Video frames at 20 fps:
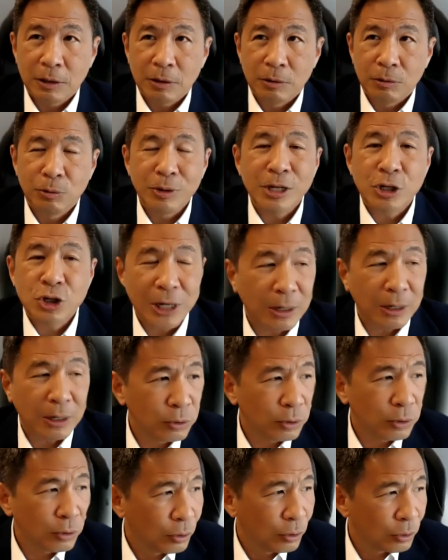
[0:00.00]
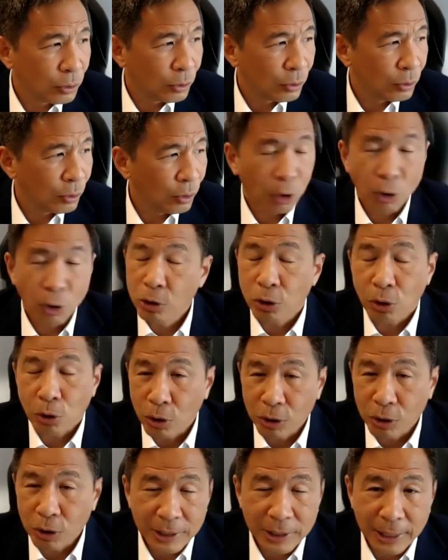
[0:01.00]
Reach out to all your
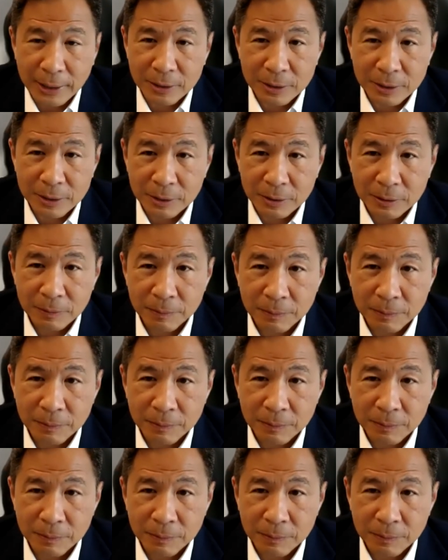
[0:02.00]
contacts.